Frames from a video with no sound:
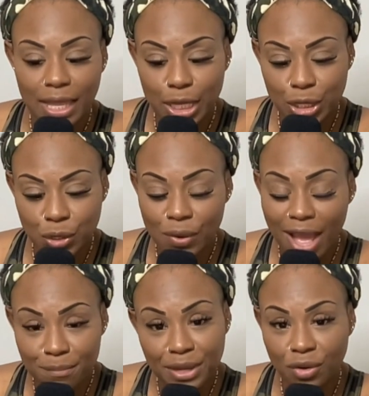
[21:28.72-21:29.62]
You
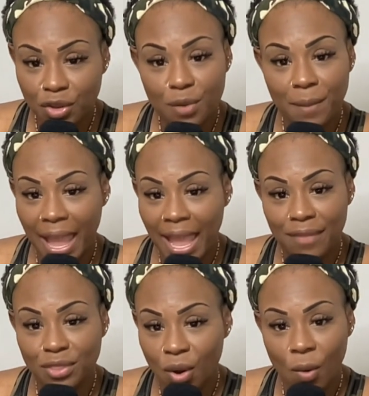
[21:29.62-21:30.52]
have been on your path
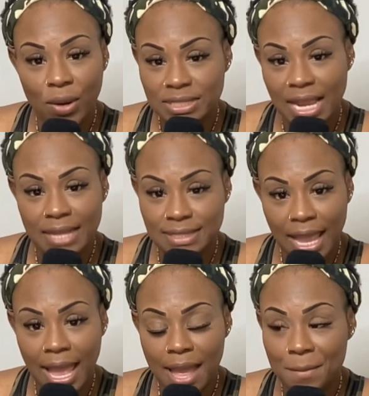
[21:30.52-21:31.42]
the whole entire
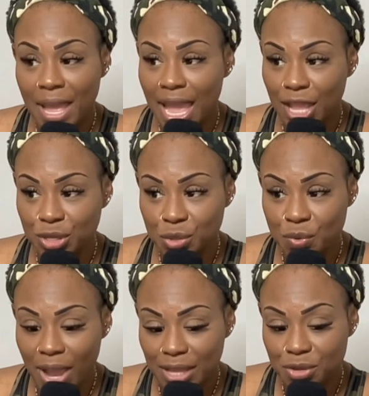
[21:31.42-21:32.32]
time, and
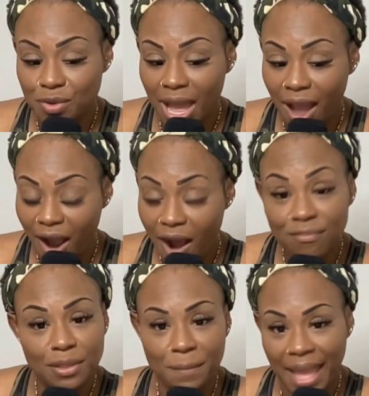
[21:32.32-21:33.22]
you got
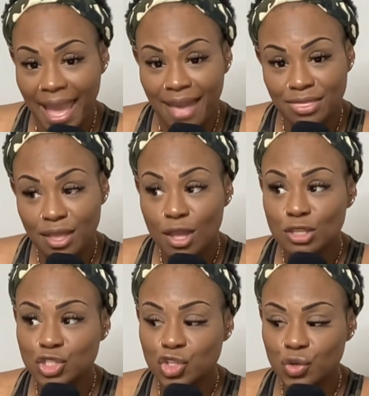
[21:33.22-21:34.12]
off the path
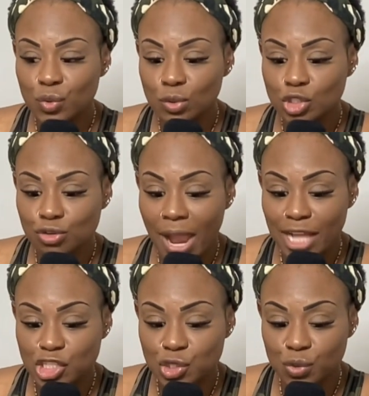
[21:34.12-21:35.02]
to try
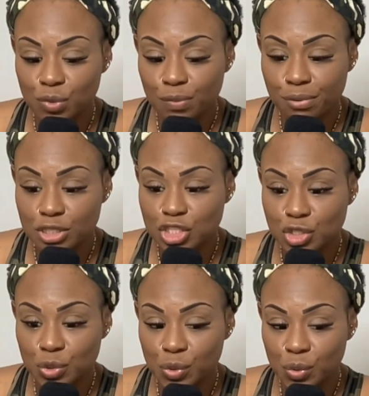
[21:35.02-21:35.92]
to
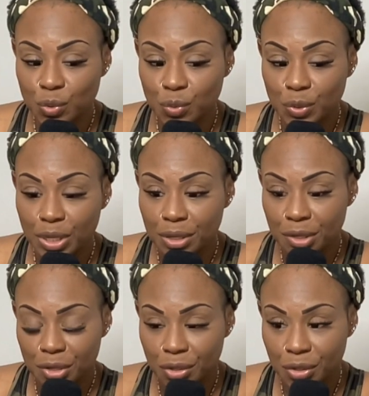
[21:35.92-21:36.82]
pursue
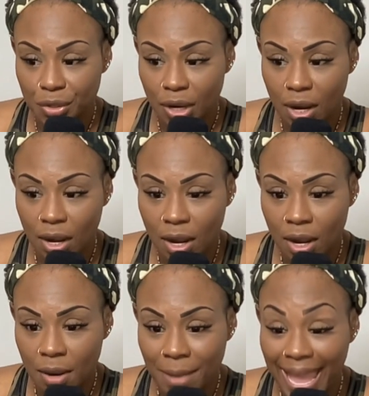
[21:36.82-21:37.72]

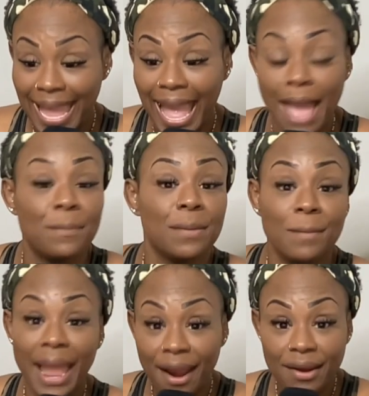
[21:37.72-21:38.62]
a happy
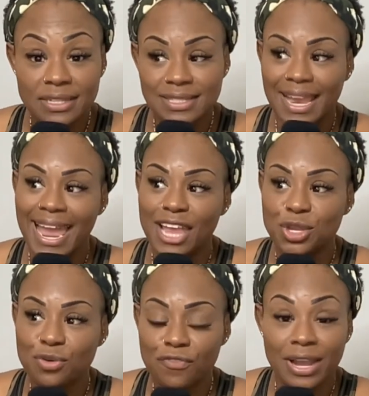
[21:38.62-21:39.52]
marriage, and
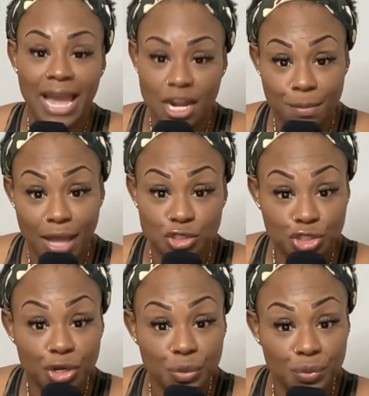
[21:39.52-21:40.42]
you forgot about
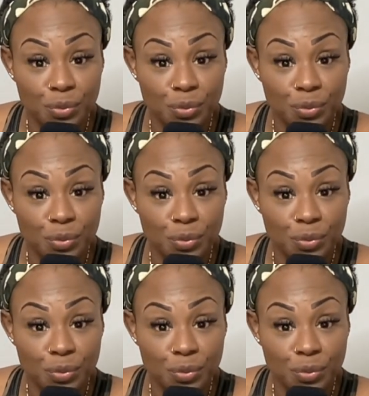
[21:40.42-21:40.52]
you.